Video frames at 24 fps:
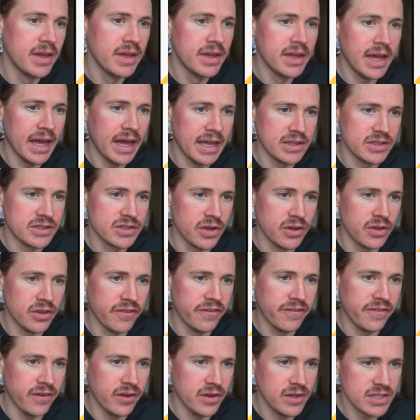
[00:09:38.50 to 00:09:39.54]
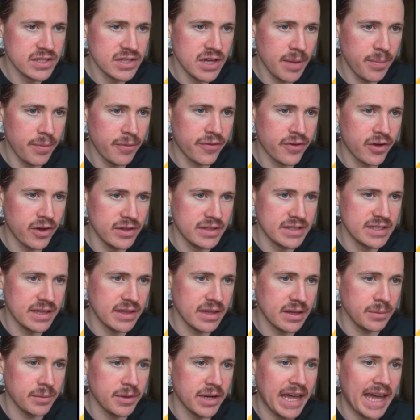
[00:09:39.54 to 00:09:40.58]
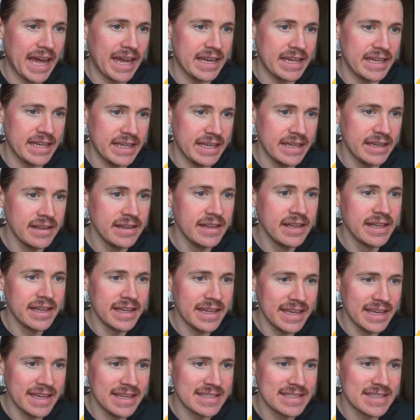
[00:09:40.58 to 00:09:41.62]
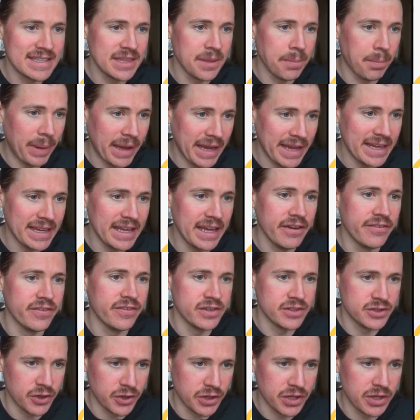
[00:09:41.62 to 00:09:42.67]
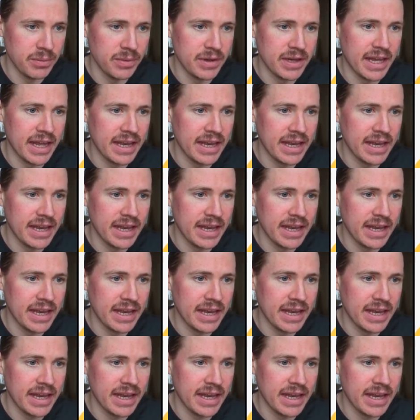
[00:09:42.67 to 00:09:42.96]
And so the first type of content that I'm going to add here is the PDF document.